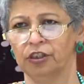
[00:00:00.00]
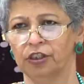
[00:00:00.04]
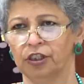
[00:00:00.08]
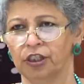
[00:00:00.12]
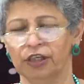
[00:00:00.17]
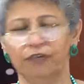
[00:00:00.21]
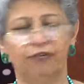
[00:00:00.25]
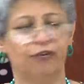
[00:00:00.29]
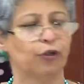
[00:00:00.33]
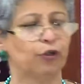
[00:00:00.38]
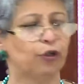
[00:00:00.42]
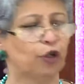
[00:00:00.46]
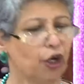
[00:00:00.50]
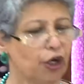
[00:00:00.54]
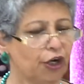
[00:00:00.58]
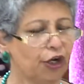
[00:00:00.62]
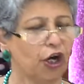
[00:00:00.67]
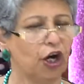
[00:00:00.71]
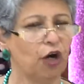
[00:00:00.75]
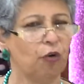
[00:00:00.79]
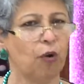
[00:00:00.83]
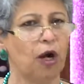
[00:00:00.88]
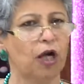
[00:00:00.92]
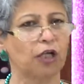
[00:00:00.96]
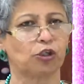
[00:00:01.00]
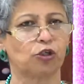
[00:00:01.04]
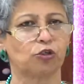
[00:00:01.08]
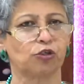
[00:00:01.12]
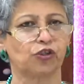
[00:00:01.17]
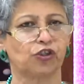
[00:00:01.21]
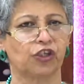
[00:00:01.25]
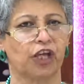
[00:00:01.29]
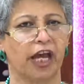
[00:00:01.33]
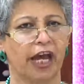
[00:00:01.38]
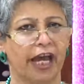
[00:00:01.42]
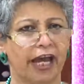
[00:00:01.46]
If you don't know what to
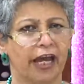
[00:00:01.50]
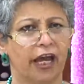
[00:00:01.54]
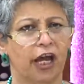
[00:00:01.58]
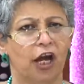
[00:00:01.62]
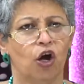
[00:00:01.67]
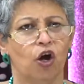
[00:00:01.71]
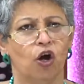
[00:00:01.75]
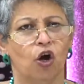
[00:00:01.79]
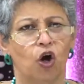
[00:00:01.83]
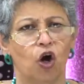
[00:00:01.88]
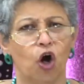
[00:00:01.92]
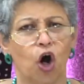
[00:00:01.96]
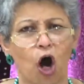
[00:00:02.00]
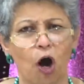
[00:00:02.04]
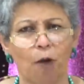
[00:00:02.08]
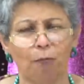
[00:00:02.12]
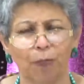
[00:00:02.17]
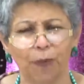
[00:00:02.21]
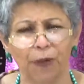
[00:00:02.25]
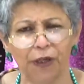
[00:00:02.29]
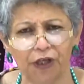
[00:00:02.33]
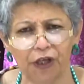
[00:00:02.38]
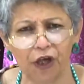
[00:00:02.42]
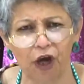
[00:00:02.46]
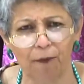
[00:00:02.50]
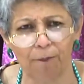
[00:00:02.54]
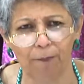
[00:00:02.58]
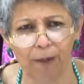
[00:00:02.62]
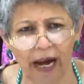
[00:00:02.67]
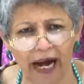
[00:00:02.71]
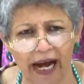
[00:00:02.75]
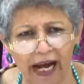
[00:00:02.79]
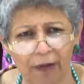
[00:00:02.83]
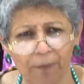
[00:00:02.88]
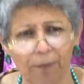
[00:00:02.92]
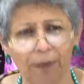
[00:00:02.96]
say, open your
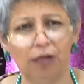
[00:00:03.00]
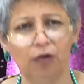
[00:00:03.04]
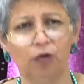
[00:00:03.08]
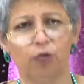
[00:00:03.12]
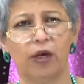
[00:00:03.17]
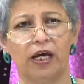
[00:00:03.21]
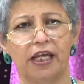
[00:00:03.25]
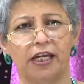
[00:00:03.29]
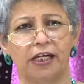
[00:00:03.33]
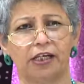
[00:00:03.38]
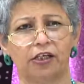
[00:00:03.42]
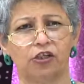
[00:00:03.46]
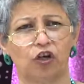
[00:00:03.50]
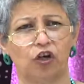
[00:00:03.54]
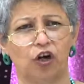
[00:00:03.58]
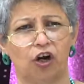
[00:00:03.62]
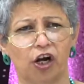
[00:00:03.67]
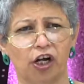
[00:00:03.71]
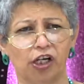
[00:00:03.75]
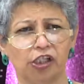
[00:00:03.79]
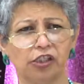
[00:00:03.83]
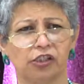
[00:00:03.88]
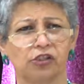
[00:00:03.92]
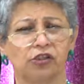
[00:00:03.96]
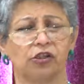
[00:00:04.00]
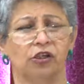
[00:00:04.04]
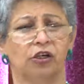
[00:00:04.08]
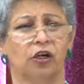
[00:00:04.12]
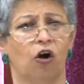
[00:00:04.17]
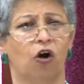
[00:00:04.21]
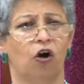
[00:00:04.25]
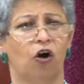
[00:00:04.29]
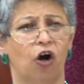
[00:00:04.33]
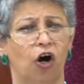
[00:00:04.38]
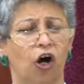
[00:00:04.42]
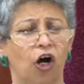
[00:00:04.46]
Bible where it calls,
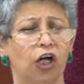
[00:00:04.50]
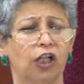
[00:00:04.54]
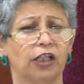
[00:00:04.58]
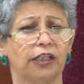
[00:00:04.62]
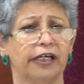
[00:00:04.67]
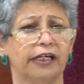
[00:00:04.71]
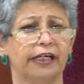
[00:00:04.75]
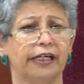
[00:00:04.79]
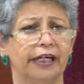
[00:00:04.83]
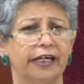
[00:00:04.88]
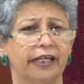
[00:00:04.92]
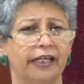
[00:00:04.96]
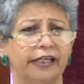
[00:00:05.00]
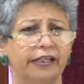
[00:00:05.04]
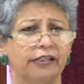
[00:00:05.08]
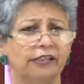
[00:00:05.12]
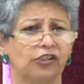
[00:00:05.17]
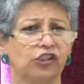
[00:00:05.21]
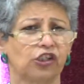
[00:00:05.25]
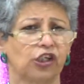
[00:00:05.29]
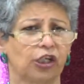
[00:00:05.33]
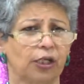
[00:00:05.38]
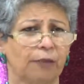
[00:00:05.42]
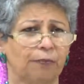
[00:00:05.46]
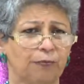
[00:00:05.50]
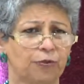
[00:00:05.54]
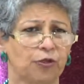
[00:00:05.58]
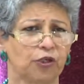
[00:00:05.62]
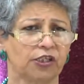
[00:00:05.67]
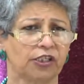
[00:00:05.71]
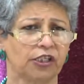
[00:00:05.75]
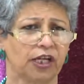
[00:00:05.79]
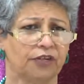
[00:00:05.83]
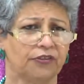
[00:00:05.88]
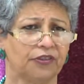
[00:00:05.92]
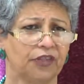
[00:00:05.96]
all the healing
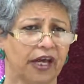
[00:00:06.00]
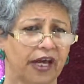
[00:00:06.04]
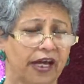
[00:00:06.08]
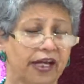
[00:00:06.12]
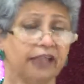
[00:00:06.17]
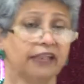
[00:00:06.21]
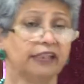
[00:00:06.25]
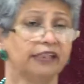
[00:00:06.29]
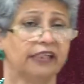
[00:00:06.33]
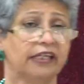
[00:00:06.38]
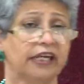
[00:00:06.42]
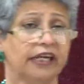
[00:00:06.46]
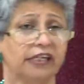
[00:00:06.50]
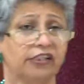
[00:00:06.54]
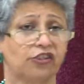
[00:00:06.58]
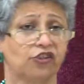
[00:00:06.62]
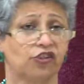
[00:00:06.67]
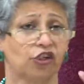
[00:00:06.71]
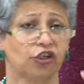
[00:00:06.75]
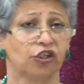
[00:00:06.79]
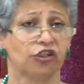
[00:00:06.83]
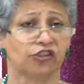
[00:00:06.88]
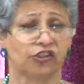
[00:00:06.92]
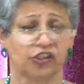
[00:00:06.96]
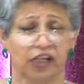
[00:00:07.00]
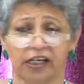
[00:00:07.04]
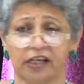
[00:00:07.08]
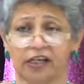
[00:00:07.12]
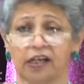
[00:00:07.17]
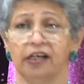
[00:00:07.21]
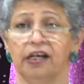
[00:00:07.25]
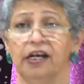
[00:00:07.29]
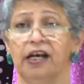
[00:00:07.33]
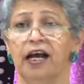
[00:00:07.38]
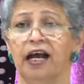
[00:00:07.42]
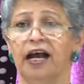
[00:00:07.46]
scriptures are there in case you're sick,
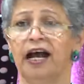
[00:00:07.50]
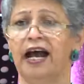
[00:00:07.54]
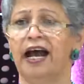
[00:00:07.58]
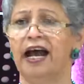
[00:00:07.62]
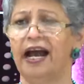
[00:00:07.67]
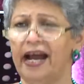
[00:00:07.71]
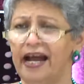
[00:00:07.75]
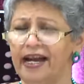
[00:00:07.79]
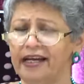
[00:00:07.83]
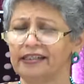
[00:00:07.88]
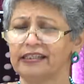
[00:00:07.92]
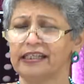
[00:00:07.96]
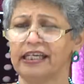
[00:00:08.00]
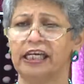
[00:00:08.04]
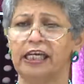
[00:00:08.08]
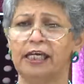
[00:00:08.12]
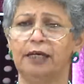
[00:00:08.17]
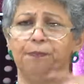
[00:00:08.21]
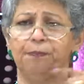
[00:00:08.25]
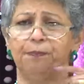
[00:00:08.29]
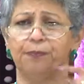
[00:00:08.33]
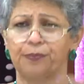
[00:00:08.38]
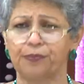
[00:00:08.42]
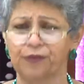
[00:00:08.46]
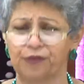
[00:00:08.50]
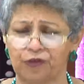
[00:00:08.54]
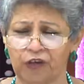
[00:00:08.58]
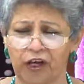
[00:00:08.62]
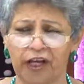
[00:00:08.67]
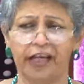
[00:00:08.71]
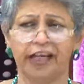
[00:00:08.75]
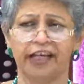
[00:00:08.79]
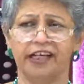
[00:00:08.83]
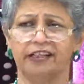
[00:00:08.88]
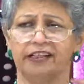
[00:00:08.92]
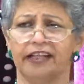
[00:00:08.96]
and keep
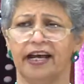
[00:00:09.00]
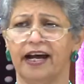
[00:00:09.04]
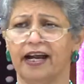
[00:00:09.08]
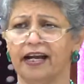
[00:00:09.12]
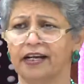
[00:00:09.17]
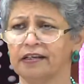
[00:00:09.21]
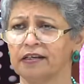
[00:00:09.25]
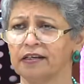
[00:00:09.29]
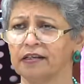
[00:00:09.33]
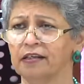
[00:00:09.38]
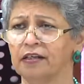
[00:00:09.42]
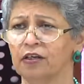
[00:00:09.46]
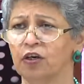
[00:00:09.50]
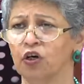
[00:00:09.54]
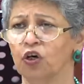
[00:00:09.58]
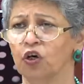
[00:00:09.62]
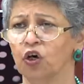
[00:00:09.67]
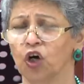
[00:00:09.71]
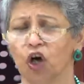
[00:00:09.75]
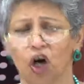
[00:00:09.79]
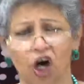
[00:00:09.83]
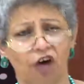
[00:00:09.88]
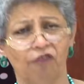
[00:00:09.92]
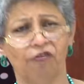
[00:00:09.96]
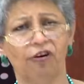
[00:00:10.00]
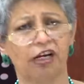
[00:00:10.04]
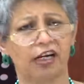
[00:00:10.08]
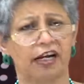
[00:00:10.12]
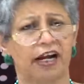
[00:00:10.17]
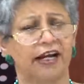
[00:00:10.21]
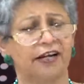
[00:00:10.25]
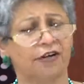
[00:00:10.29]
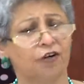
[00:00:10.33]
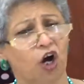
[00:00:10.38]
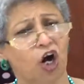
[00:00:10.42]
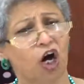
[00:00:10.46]
saying that over
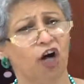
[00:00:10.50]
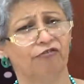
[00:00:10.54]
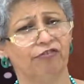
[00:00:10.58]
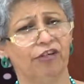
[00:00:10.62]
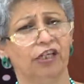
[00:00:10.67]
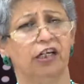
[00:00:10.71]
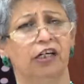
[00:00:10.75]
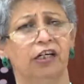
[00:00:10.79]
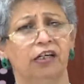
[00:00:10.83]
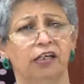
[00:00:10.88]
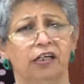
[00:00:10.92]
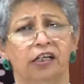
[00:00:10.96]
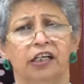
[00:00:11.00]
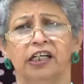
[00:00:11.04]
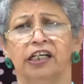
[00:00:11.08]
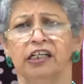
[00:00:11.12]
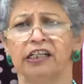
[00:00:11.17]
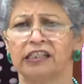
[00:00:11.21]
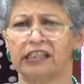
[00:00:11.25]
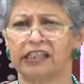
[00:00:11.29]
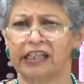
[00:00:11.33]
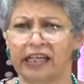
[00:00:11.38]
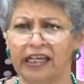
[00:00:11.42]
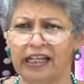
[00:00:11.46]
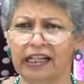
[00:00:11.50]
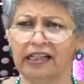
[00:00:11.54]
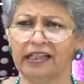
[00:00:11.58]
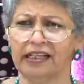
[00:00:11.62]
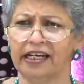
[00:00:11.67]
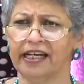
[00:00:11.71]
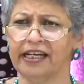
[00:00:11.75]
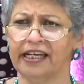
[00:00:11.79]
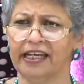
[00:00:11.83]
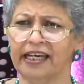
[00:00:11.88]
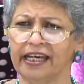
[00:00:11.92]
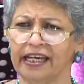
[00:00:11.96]
and over till
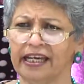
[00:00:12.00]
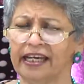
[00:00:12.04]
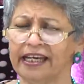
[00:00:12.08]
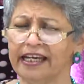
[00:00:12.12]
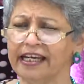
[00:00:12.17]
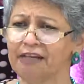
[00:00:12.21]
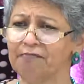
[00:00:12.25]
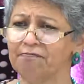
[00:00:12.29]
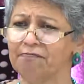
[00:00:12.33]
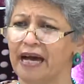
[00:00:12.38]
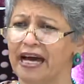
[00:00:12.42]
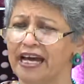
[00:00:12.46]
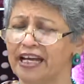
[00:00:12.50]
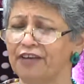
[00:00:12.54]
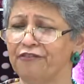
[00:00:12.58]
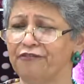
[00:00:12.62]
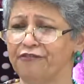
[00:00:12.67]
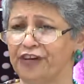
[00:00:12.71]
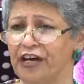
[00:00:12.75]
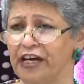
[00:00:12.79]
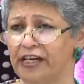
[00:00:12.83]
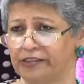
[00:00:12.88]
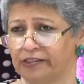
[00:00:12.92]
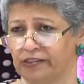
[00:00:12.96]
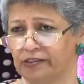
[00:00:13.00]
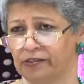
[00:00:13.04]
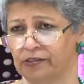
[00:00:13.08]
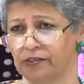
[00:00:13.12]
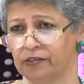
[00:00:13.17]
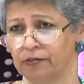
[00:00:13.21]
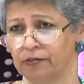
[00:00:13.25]
the healing manifests.